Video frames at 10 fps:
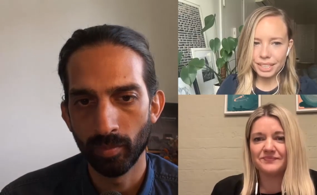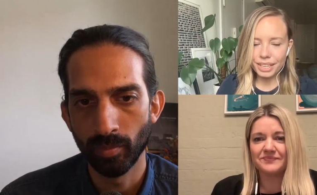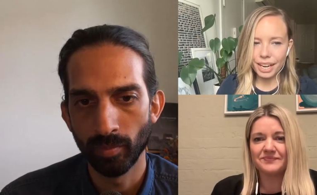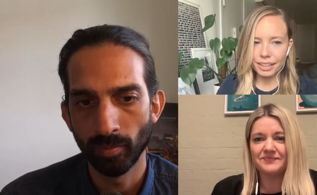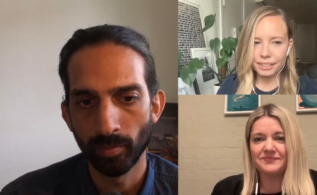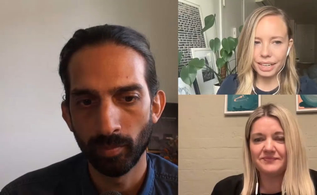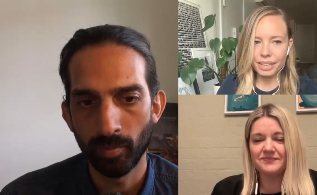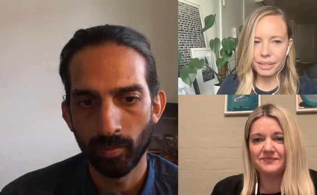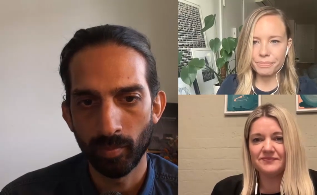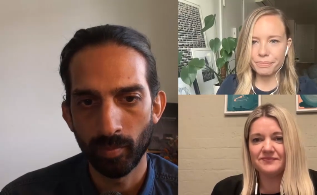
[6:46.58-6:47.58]
Speaker 1: Yeah,
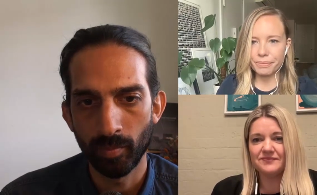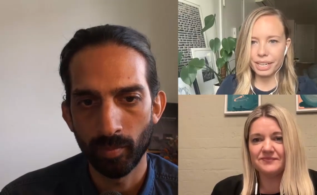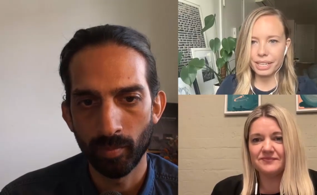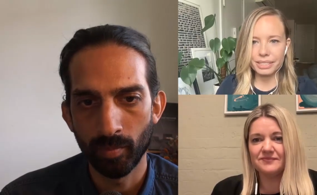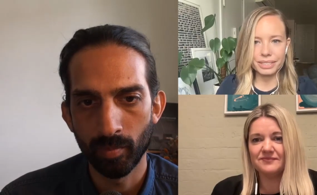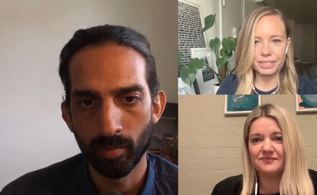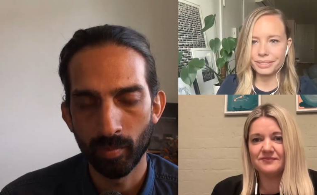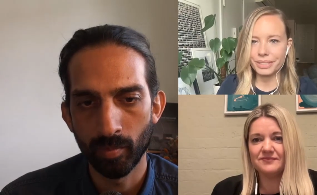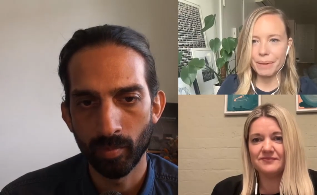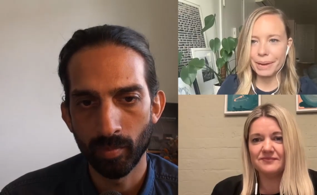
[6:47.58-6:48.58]
um,
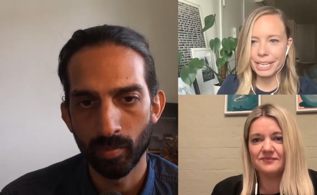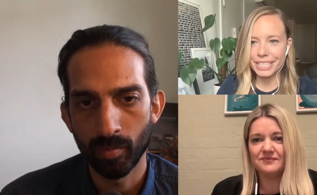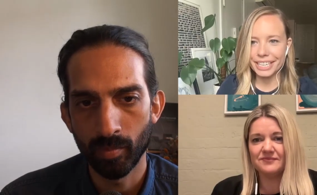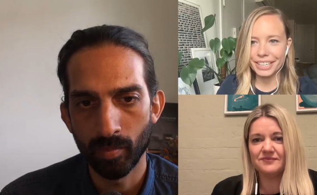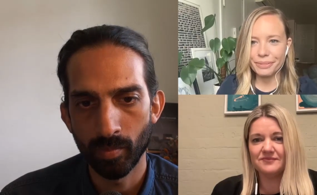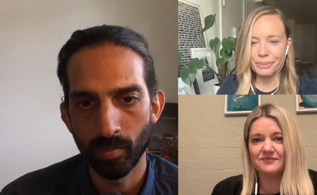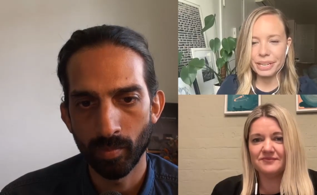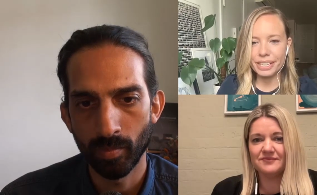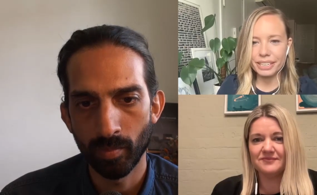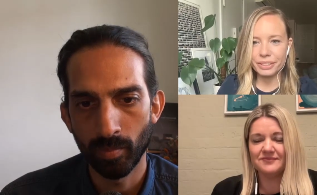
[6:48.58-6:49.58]
same idea.
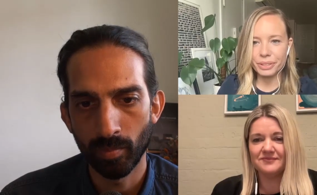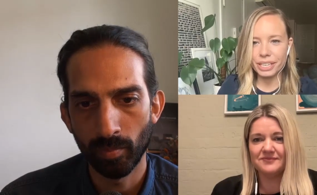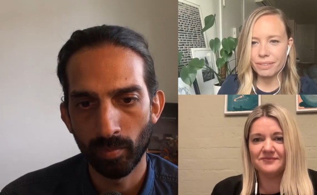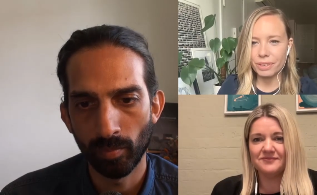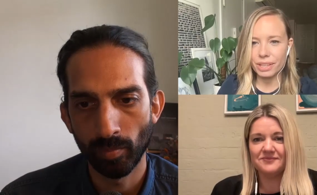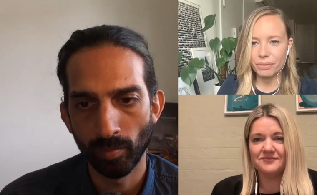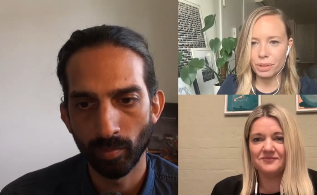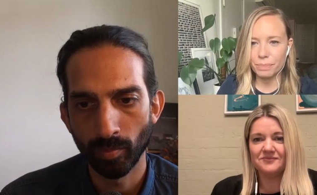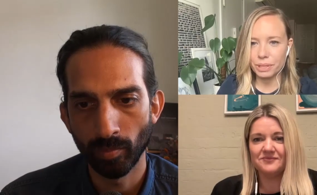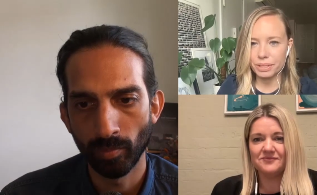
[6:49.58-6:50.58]
We create everything for
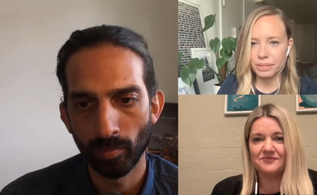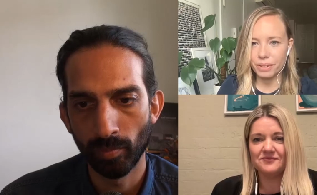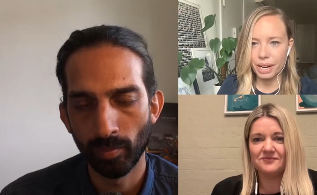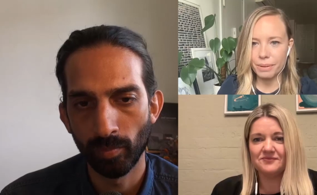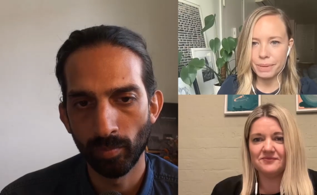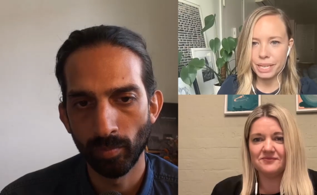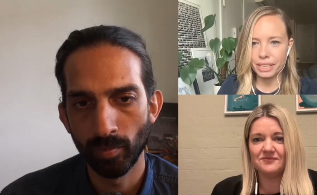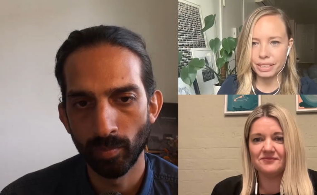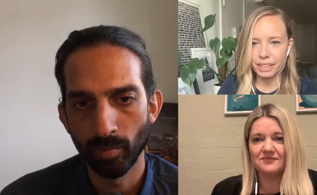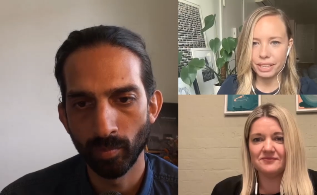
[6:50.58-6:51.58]
the built environment.
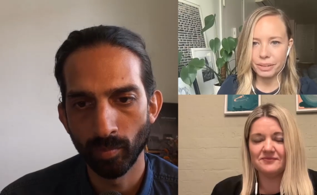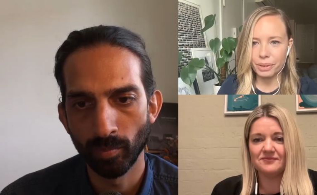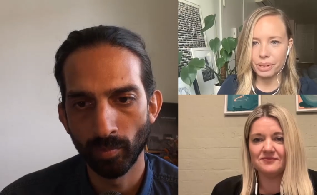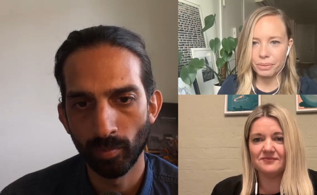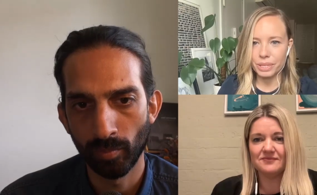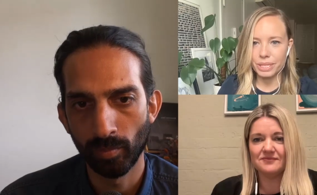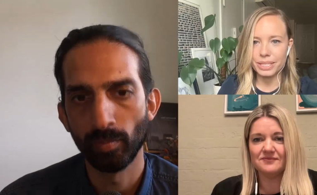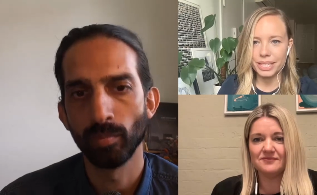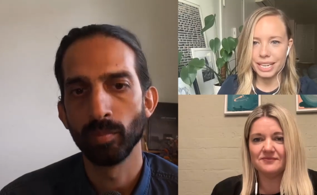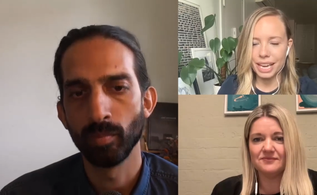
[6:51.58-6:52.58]
And I think one of the
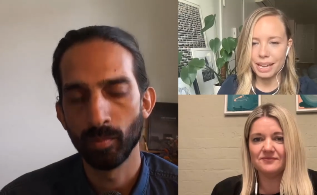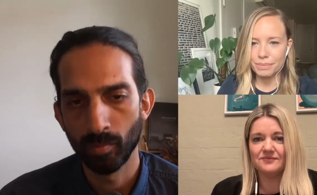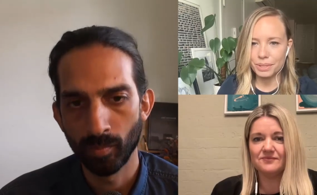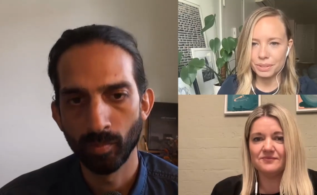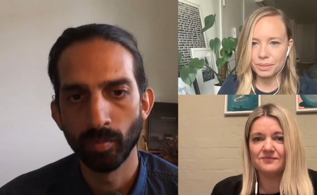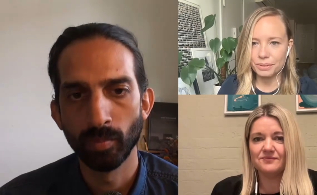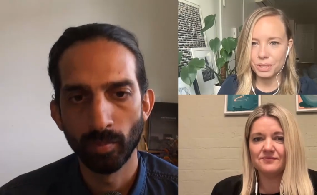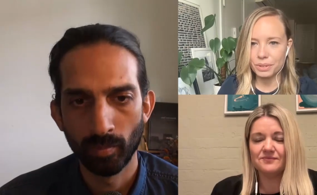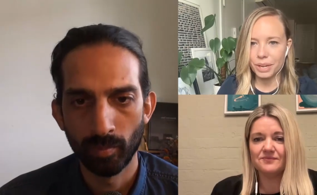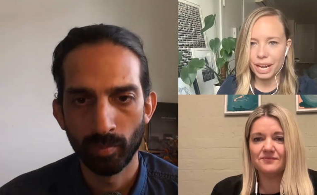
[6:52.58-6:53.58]
reasons I came to
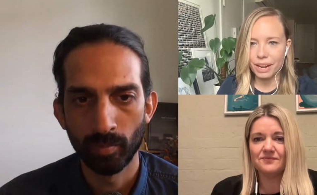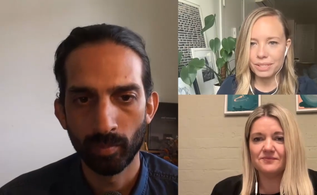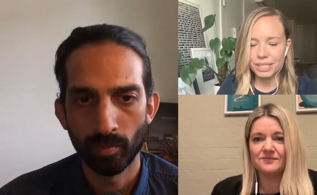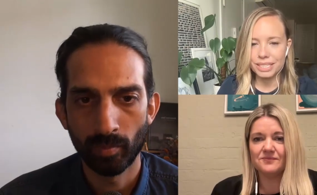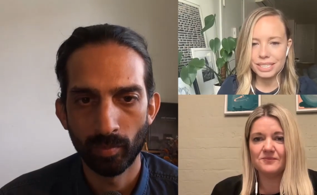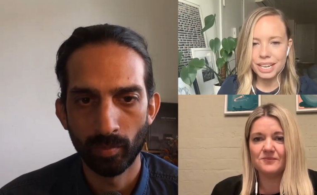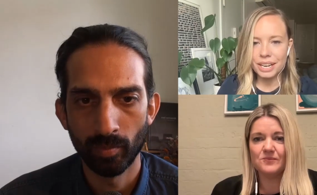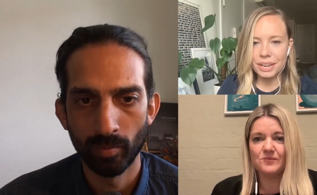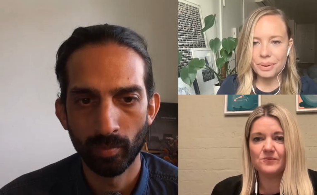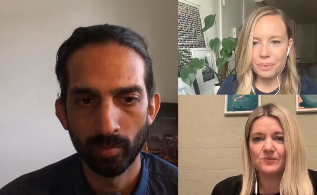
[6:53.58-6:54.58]
Visual House is
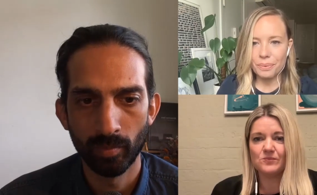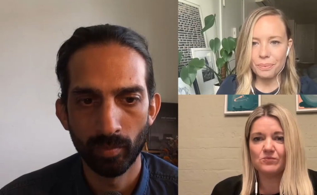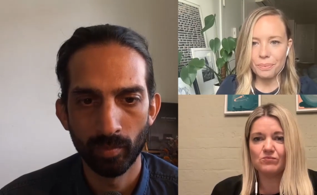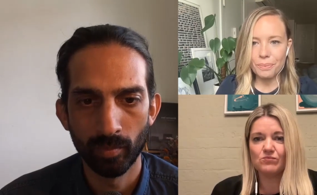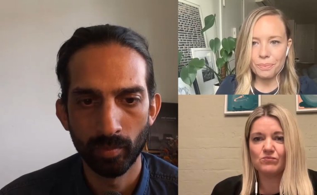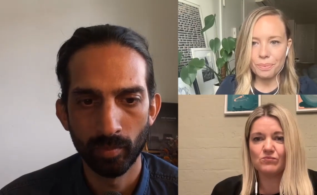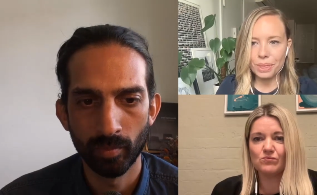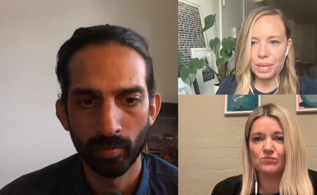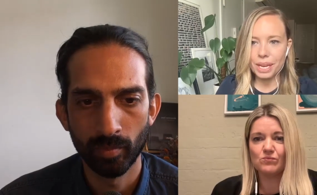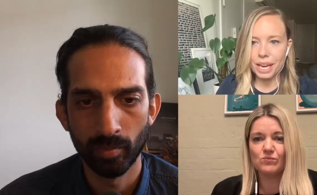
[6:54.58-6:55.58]

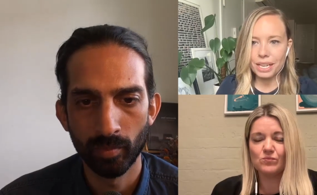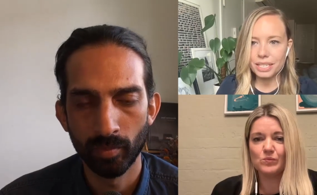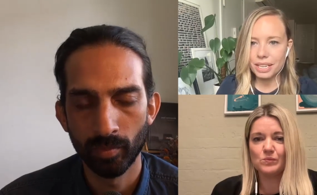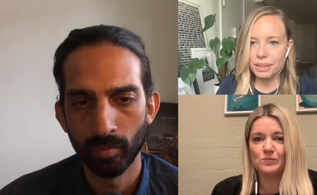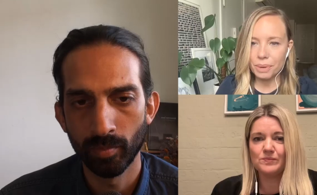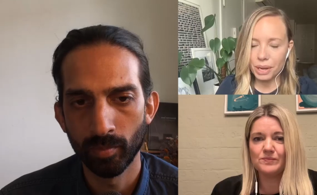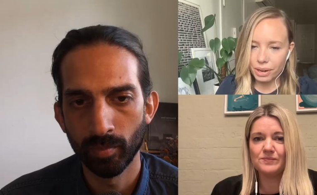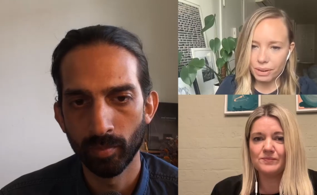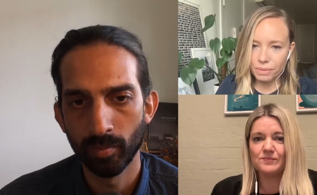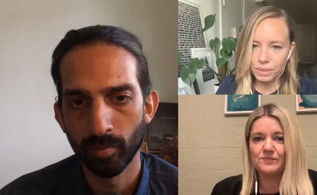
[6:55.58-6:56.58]
the idea that we
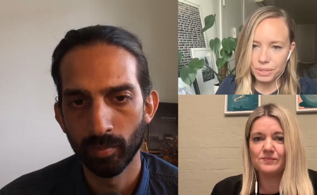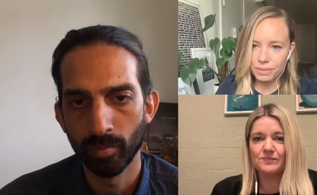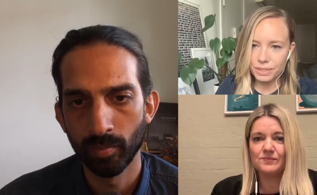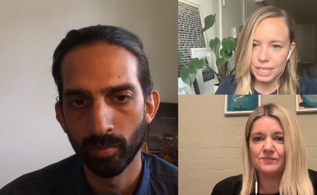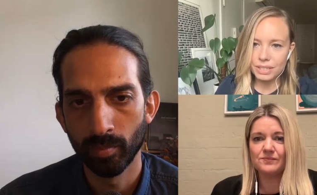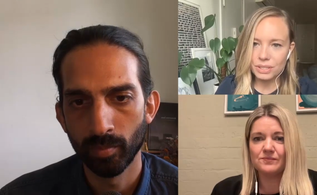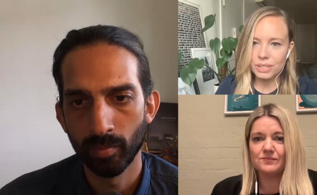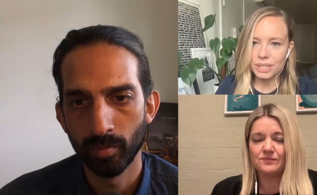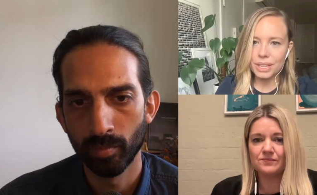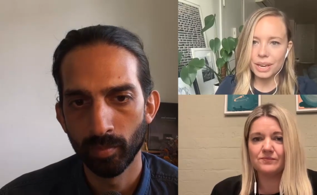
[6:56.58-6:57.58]
are a full service
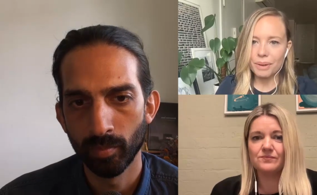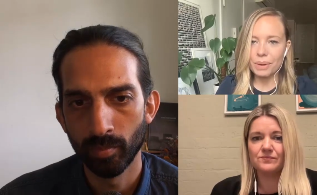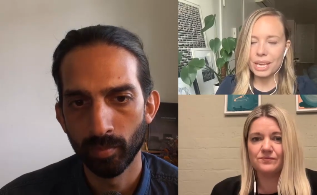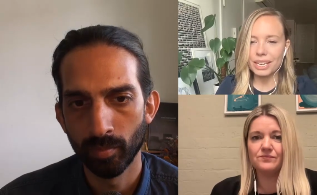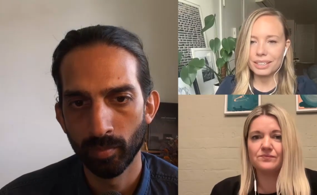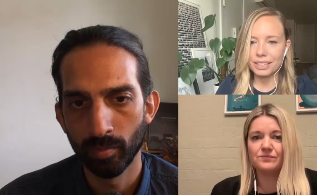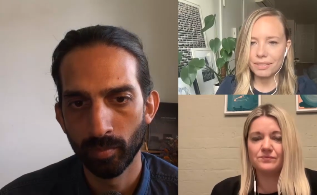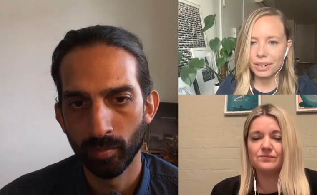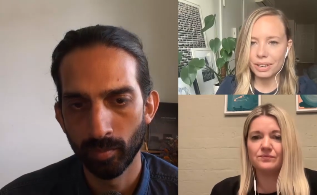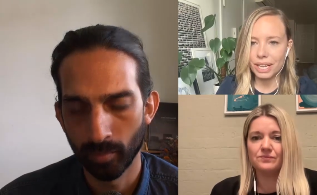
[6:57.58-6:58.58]
agency, that we can give
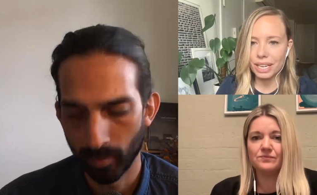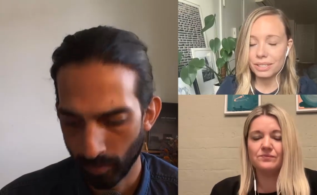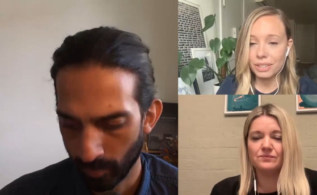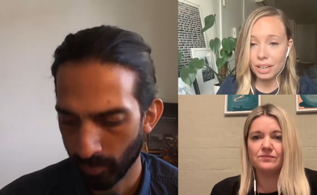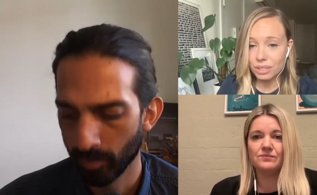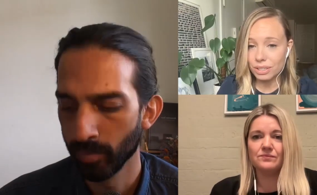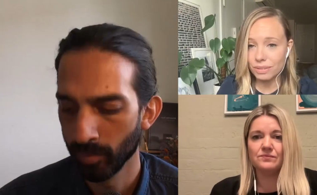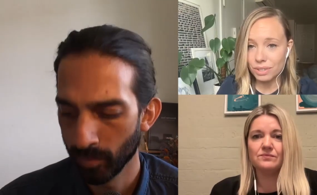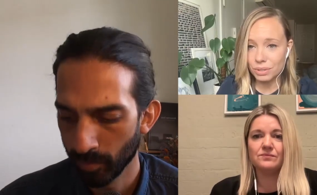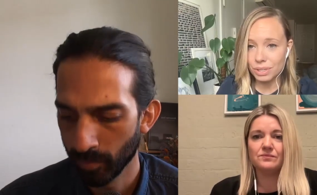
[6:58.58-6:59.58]
our clients not just the
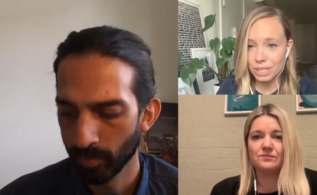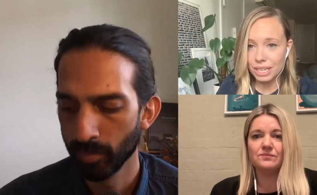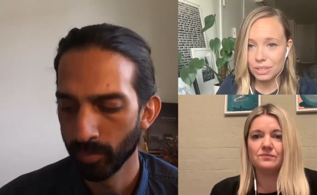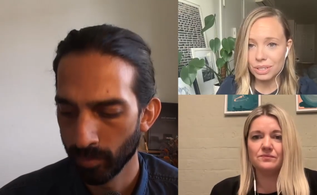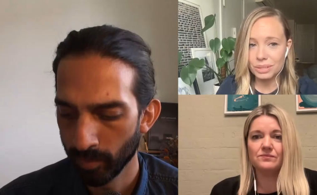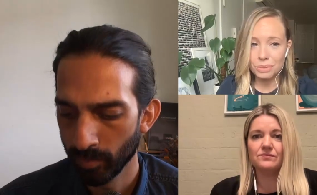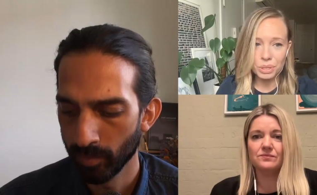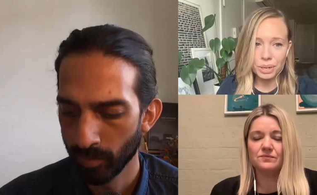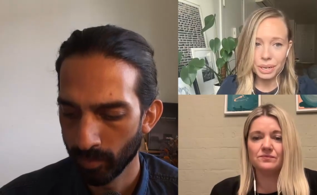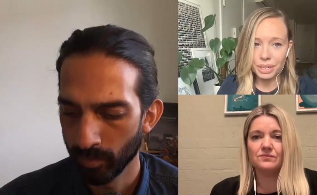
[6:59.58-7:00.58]
visualizations, which
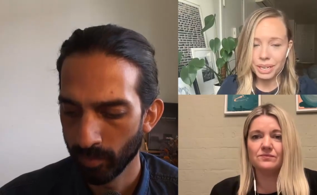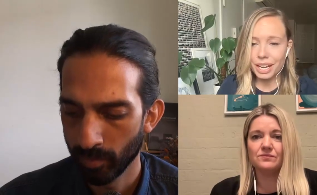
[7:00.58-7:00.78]
are